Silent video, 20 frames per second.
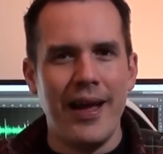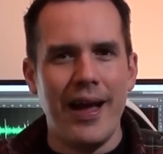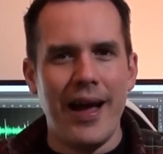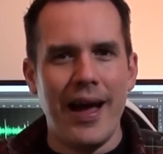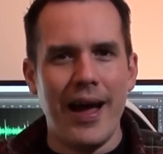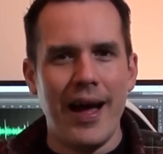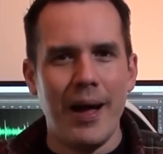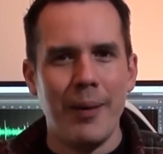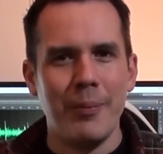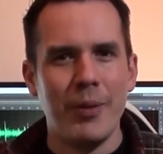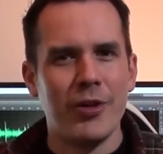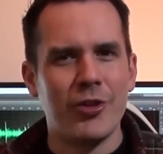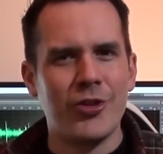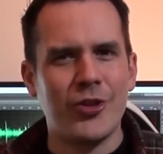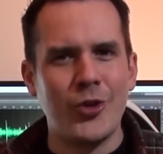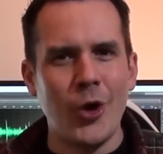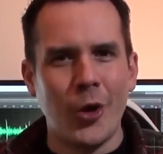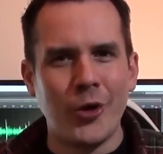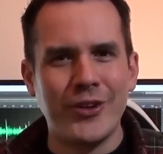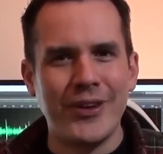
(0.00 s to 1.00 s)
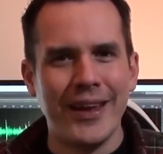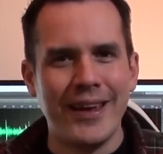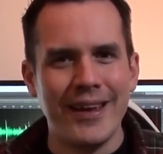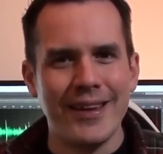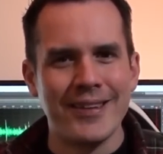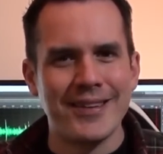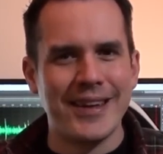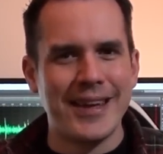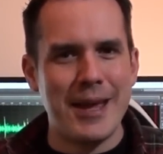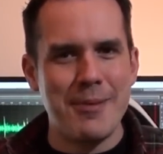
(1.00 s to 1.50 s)
um, stock
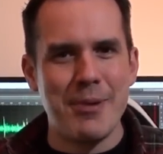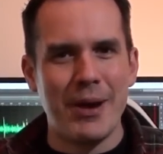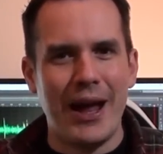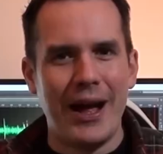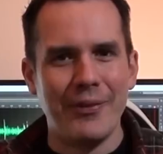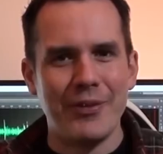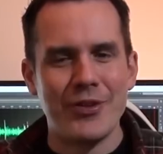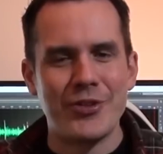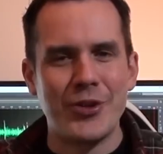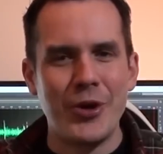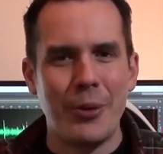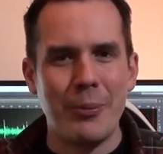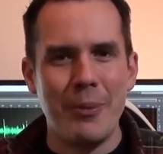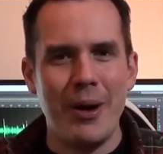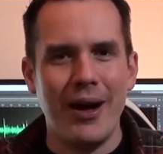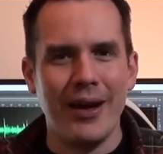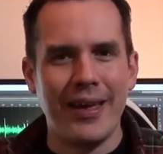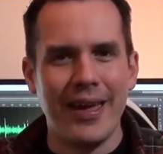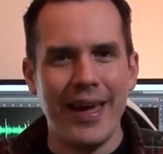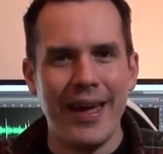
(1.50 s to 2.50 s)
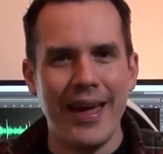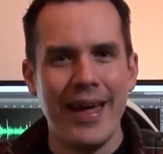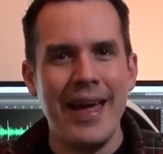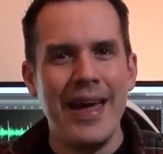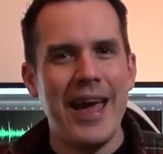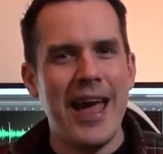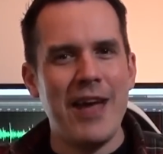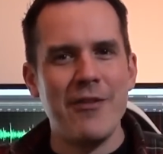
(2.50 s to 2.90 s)
tickers to keep an eye on the stock market,